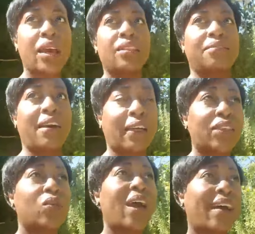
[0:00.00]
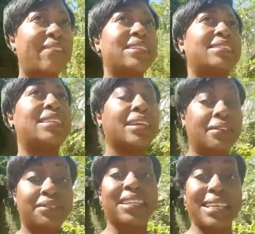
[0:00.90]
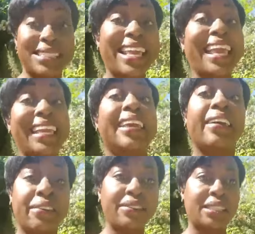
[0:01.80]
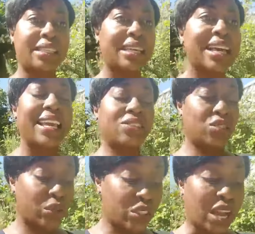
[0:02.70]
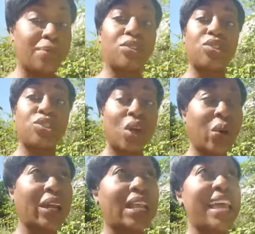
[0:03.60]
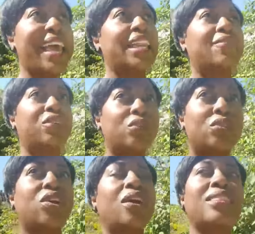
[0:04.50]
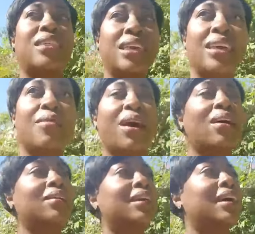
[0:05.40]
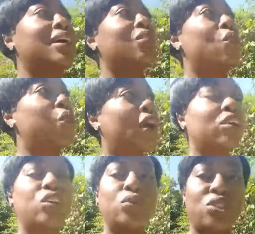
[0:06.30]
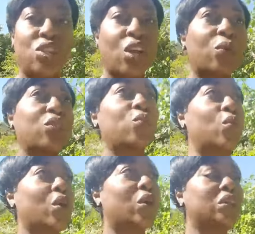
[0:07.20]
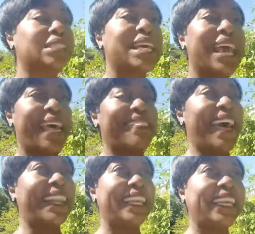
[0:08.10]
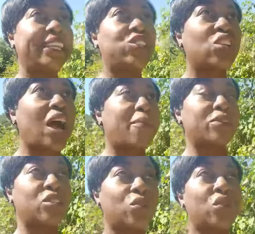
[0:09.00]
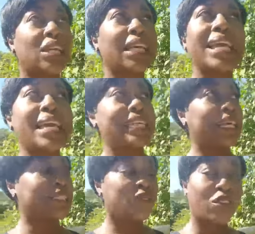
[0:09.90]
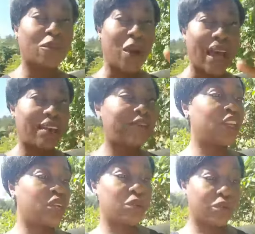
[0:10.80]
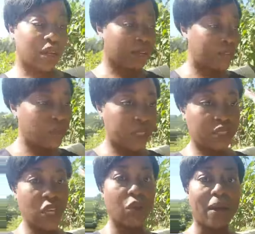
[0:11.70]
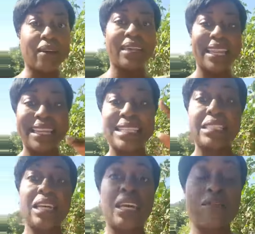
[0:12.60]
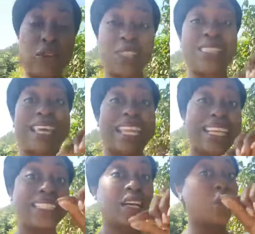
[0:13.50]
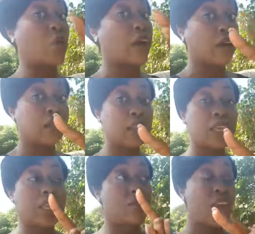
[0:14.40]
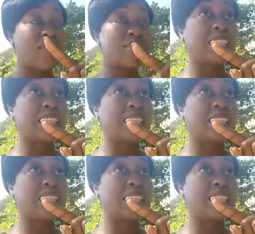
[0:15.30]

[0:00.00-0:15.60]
the fact that you have this gift is a gift. It's your job to show it. And if you start thinking about what you share with the world and that each opportunity that's you know i had a video a few weeks ago about getting it done versus getting it done well if you haven't